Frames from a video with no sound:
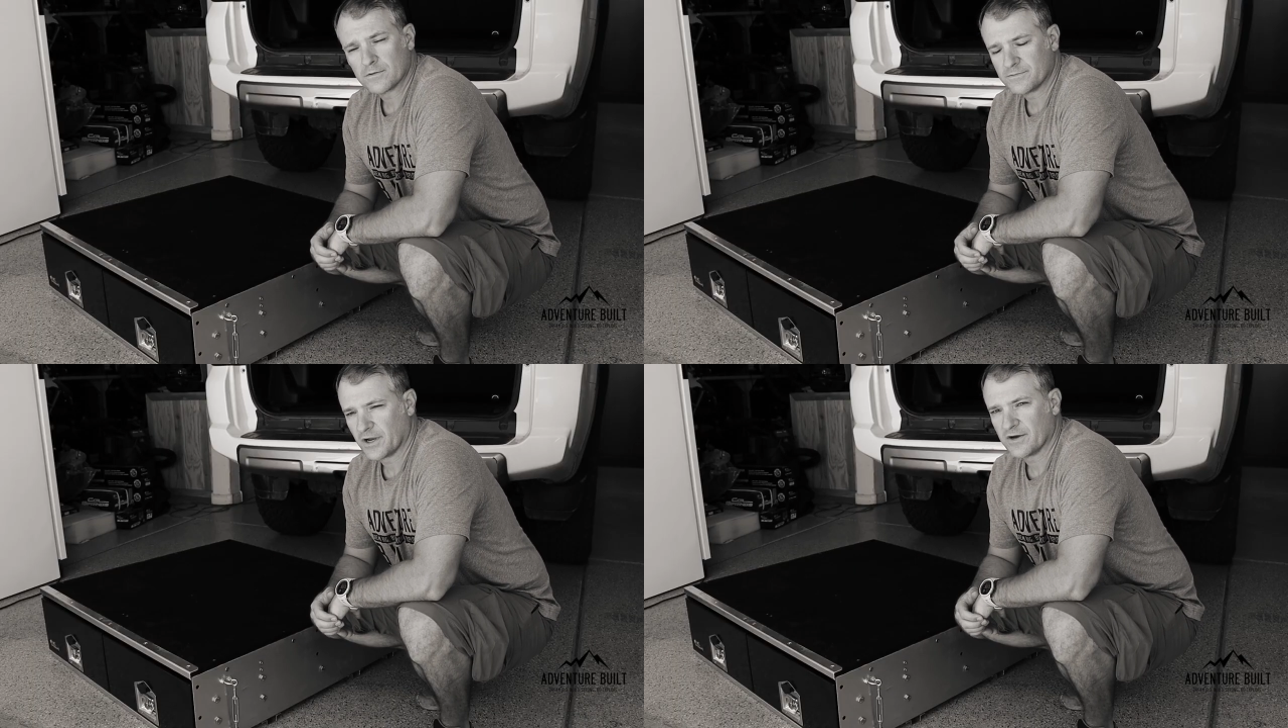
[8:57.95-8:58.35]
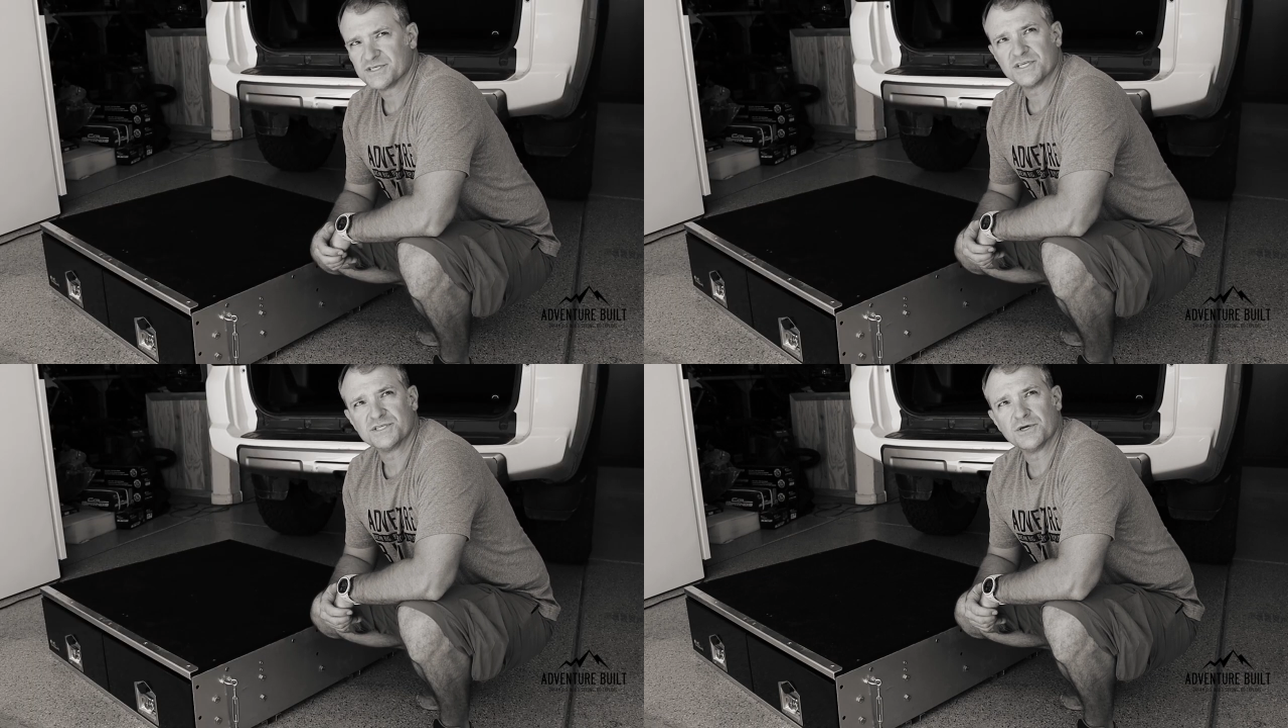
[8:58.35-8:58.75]
Now I
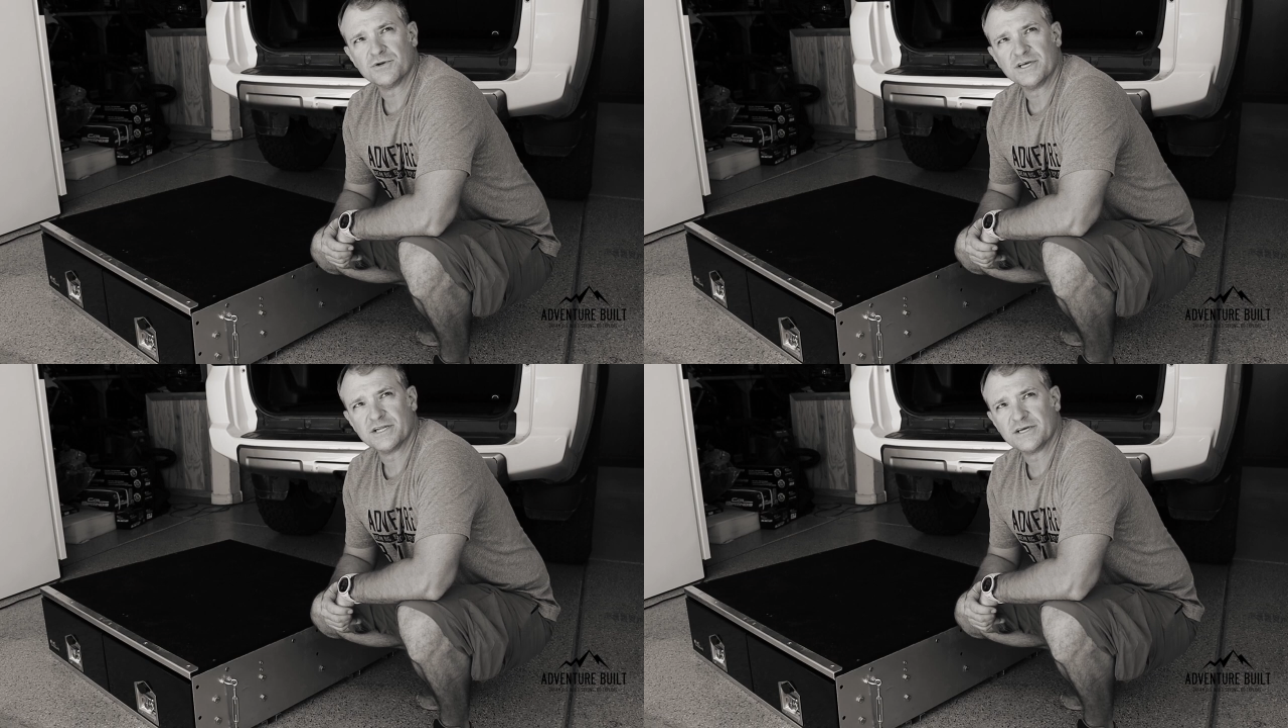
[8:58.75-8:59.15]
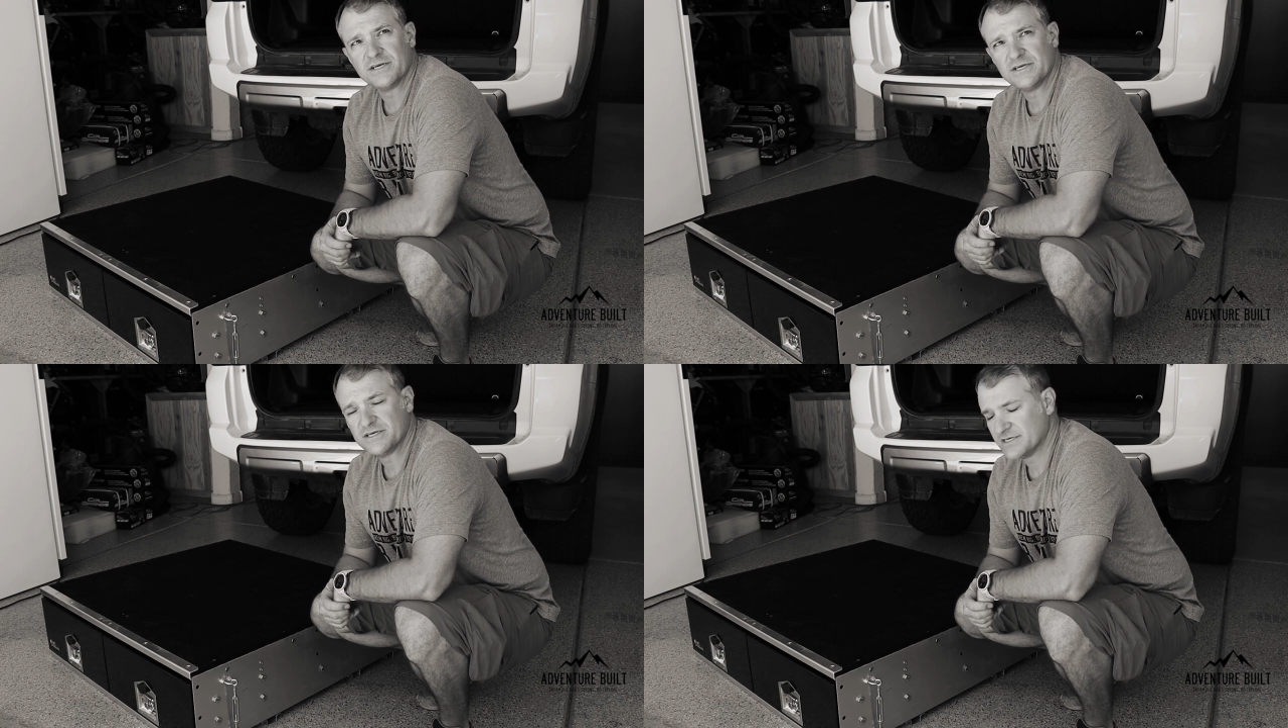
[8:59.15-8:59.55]
said so, didn't I?
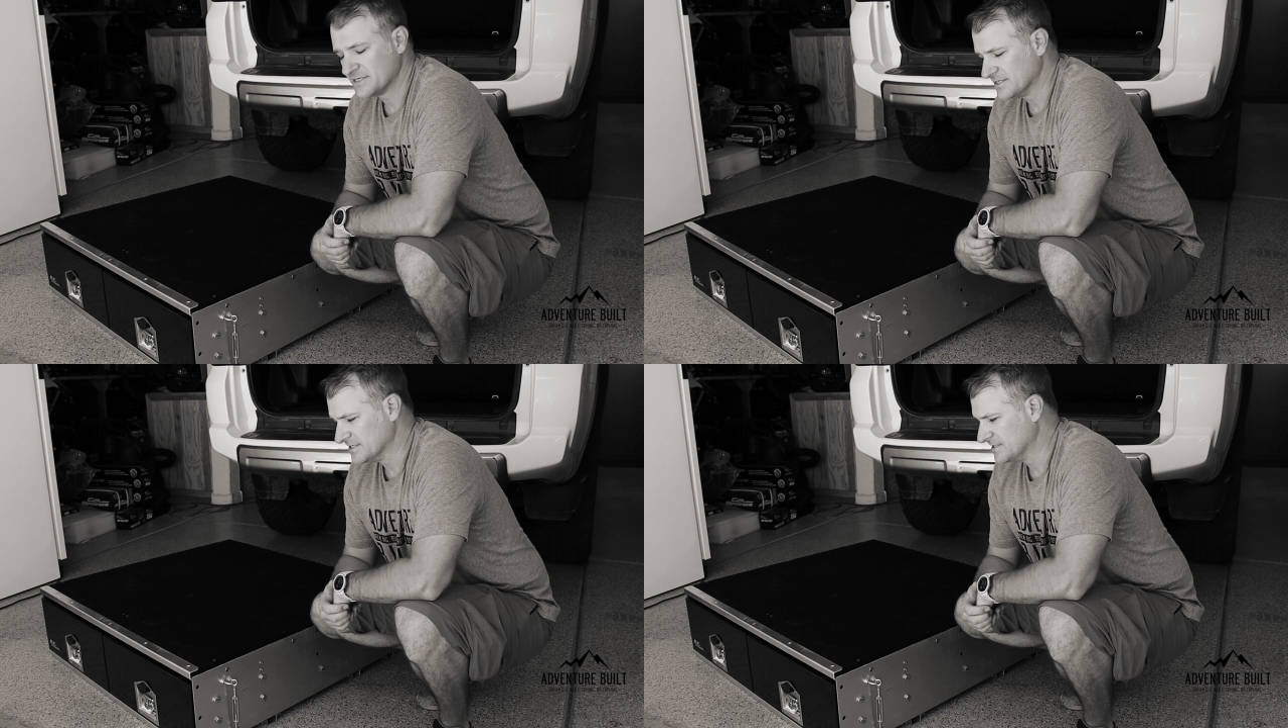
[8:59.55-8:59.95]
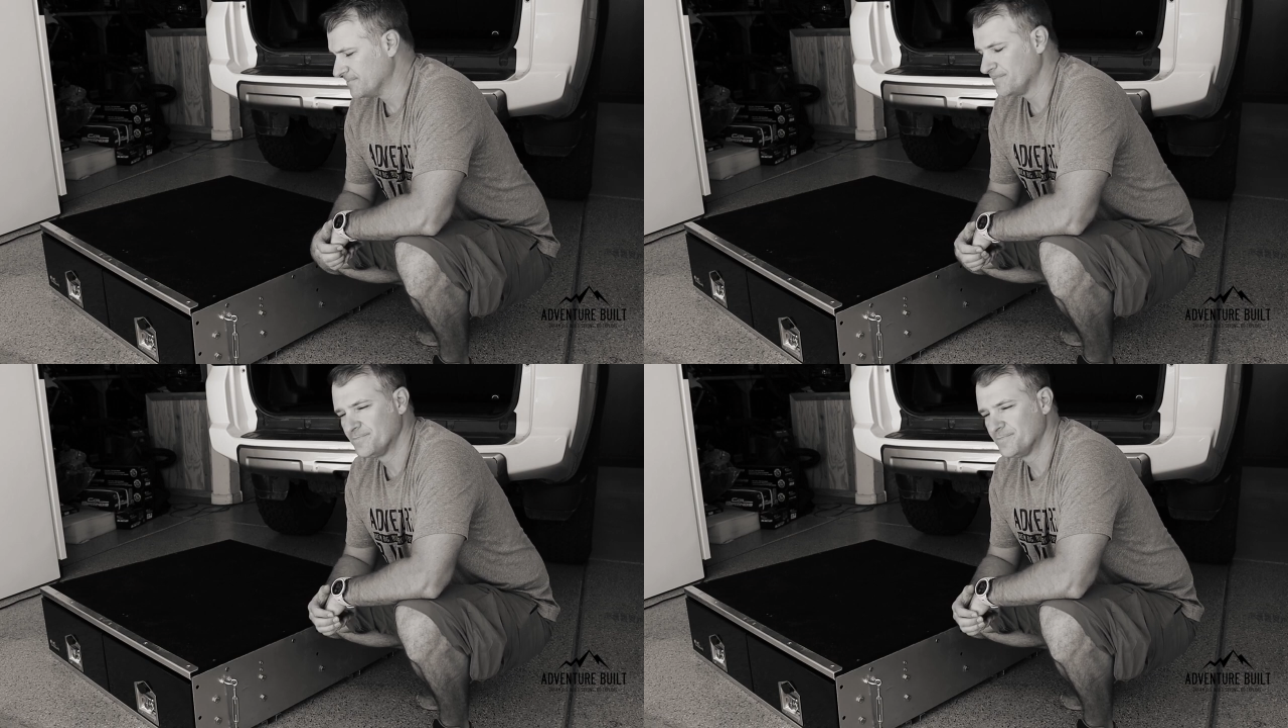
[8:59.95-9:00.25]
You did.